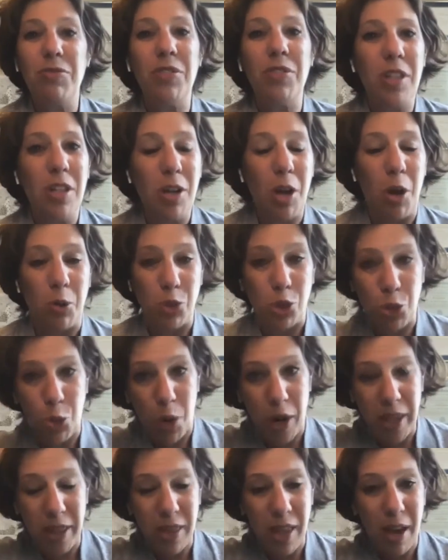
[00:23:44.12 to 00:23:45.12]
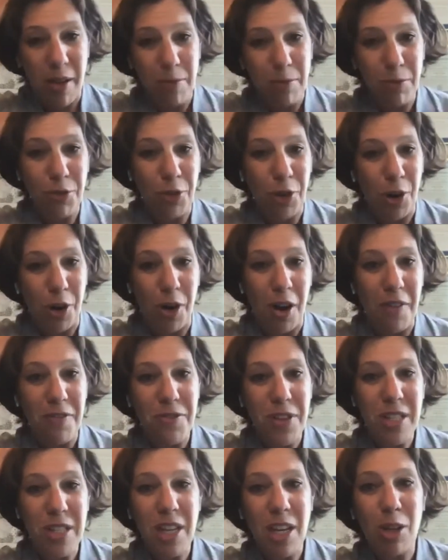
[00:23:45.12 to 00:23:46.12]
you know join them for a
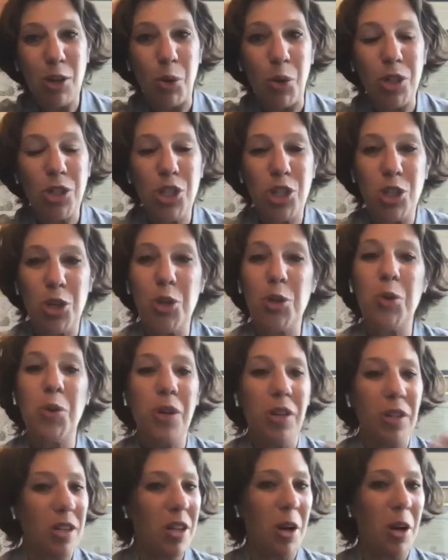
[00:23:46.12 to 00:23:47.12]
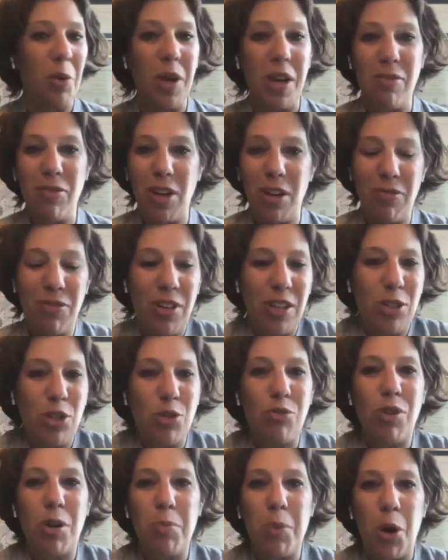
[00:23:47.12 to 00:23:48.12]
visit or two you know even if it's
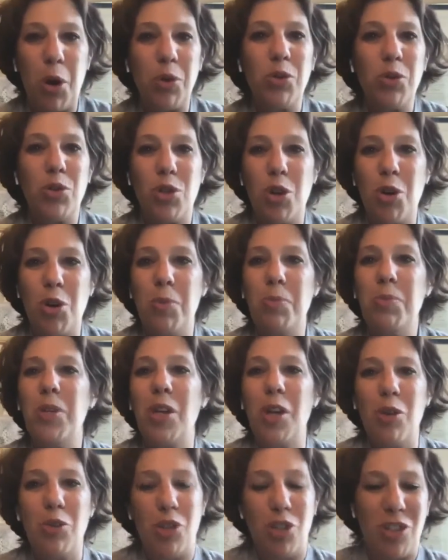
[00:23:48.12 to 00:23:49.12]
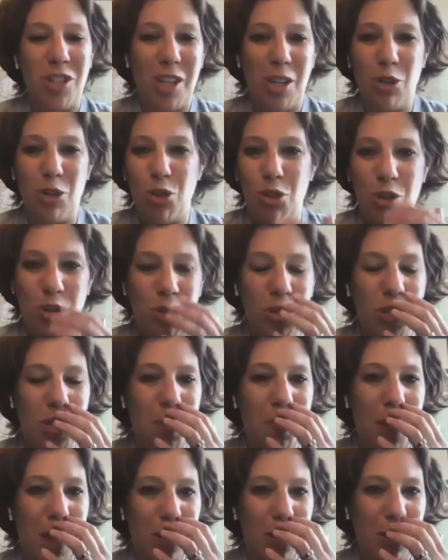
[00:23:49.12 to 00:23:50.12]
remote zoom you know just introduce
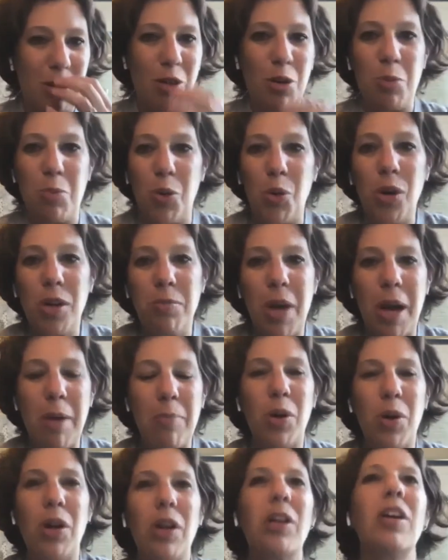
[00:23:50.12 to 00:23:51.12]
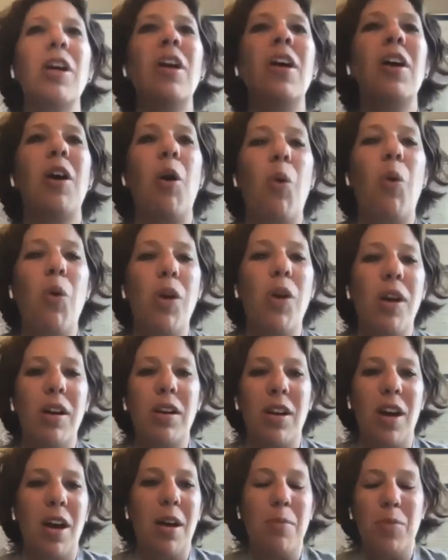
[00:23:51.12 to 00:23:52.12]
them as a new board member
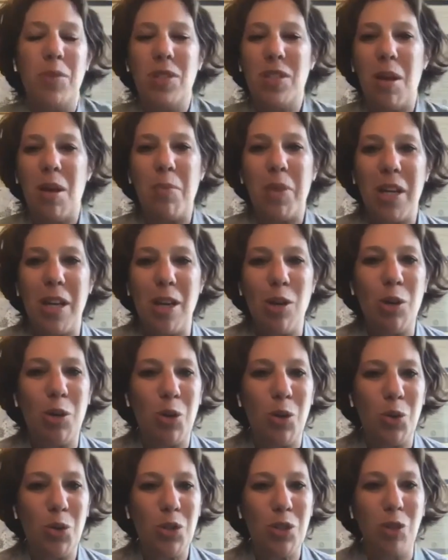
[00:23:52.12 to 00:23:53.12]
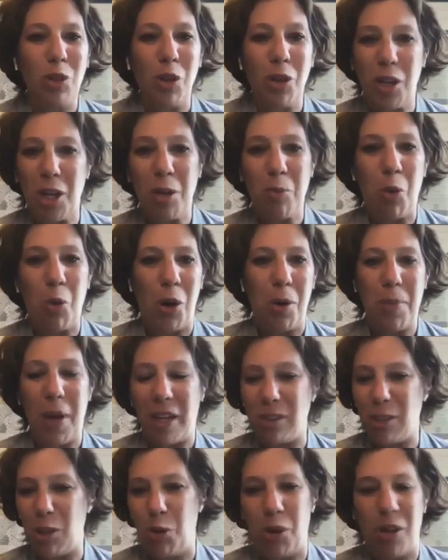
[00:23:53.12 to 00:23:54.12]
or um, somebody who's learning more
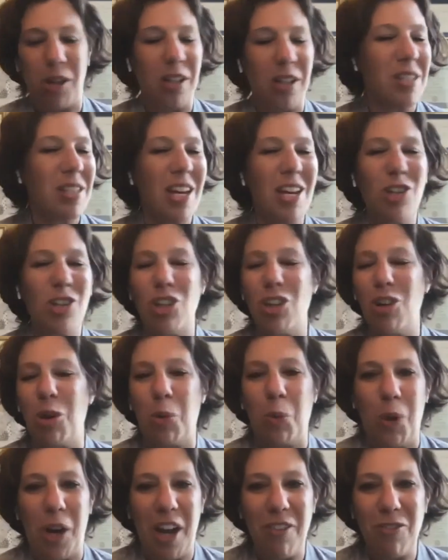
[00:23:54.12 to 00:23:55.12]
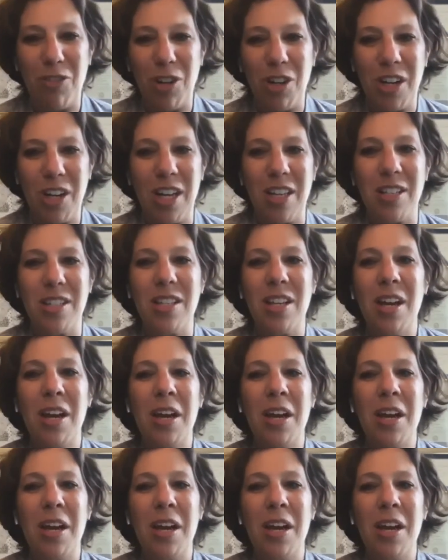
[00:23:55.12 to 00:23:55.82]
about the organization or whatever it is